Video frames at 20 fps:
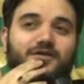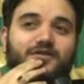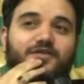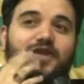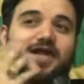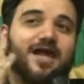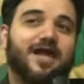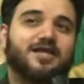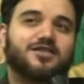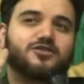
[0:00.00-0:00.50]

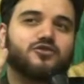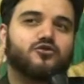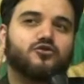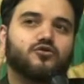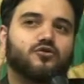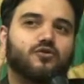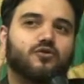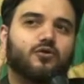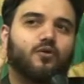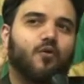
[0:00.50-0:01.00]
they ask
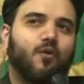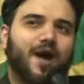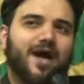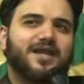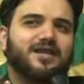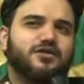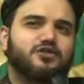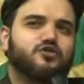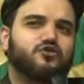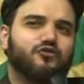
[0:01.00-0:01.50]
you,
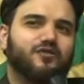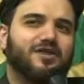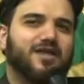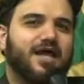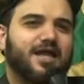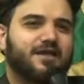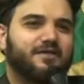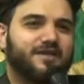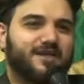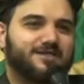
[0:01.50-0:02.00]
why did you
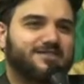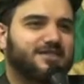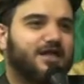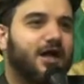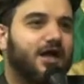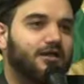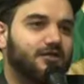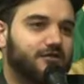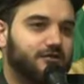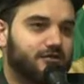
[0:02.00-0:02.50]
rely on that
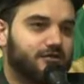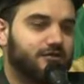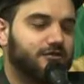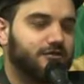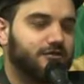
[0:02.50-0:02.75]
scholar?